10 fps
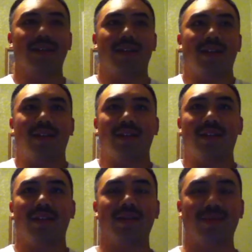got
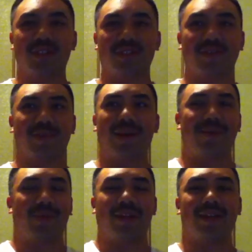the inspiration by
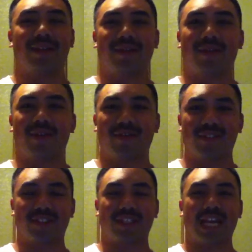playing the Marvel
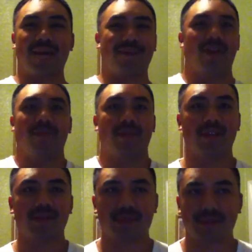vs. Capcom
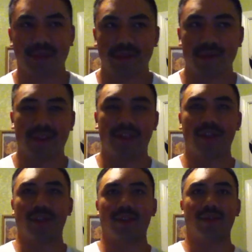games as well, such
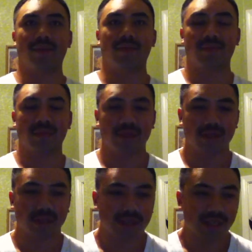as um,
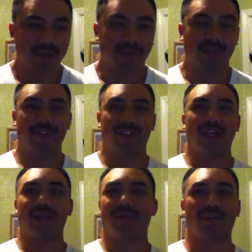Marvel vs.
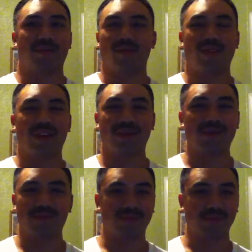Capcom
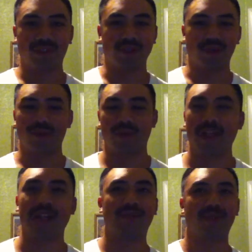One, Two. I
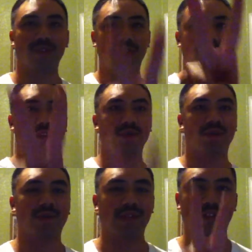like Two. Two's
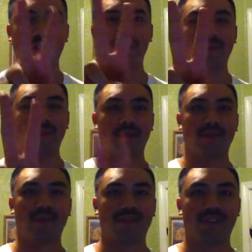the, I think Two's the best
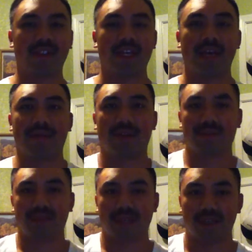Marvel vs.
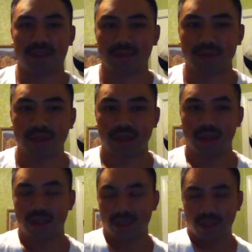Capcom game,
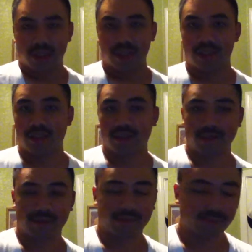and then.
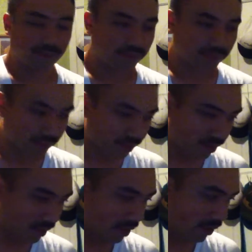Um,
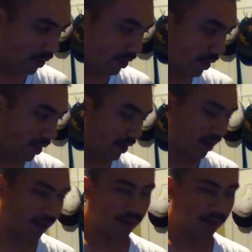Oops. Uh,